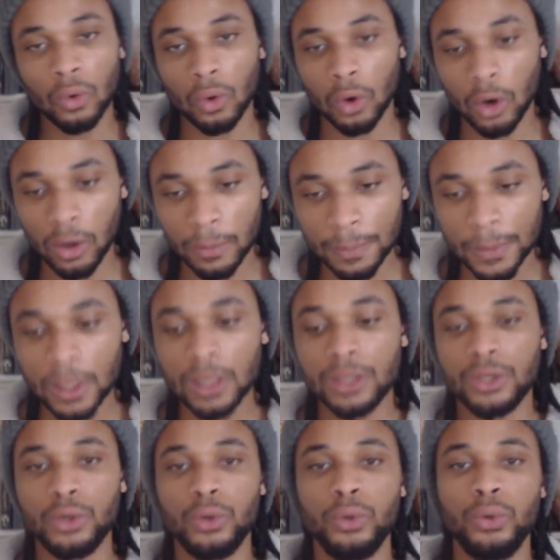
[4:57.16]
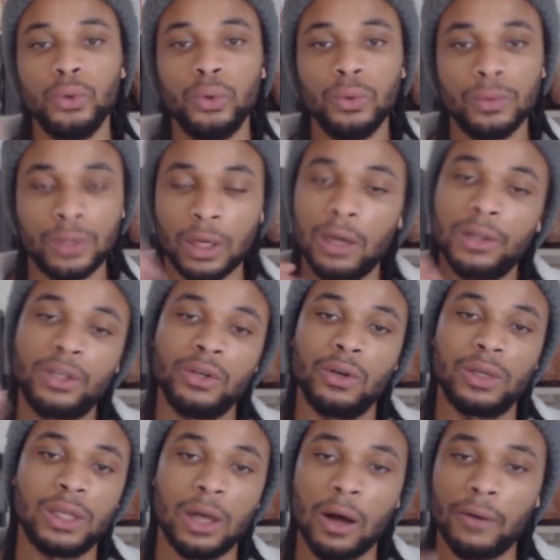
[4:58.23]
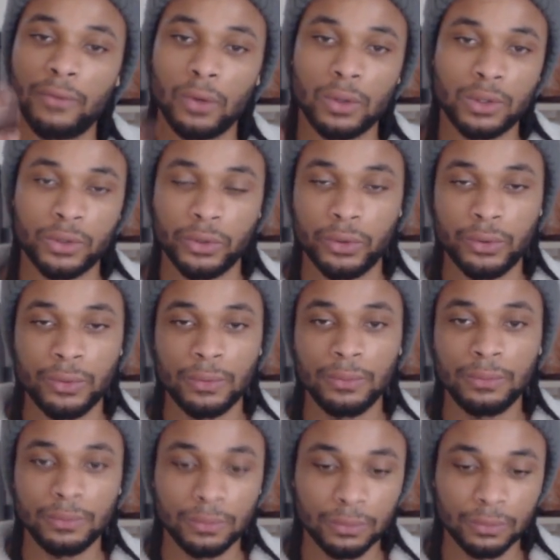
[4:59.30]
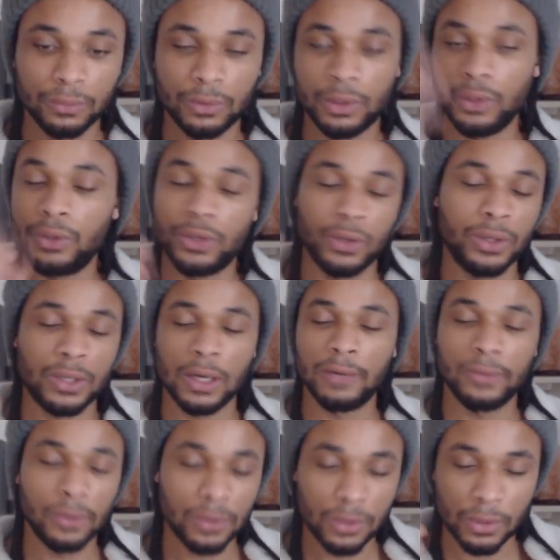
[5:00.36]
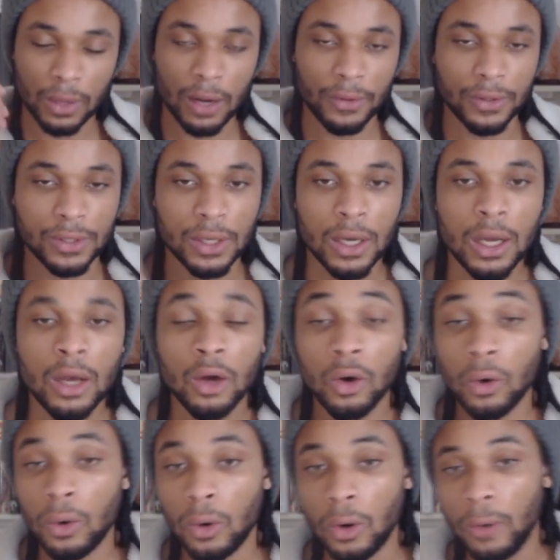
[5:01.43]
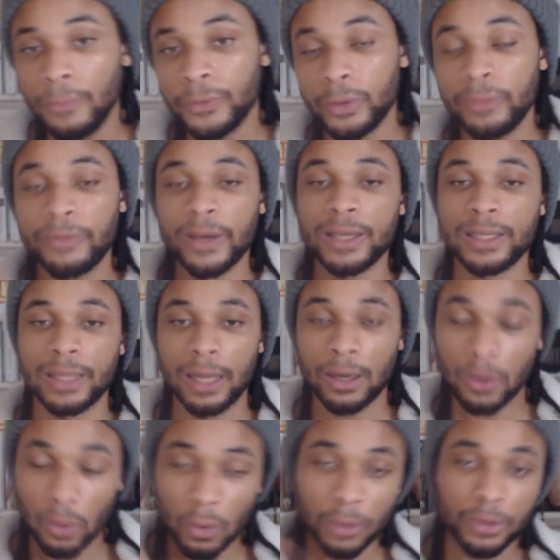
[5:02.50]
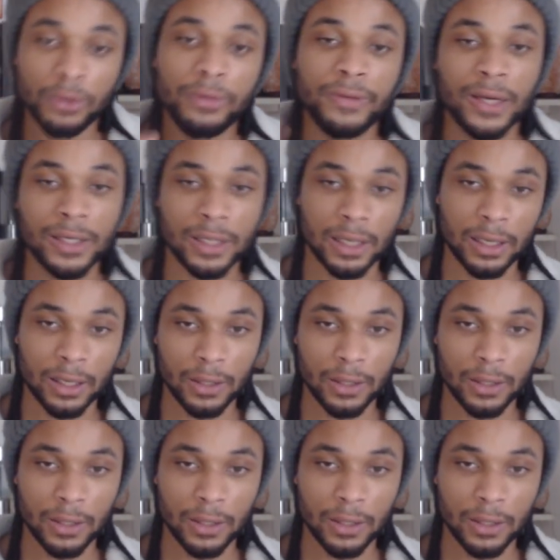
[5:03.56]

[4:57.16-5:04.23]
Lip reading: or you to yourself or to to yourself or to others. Or you face that, or you face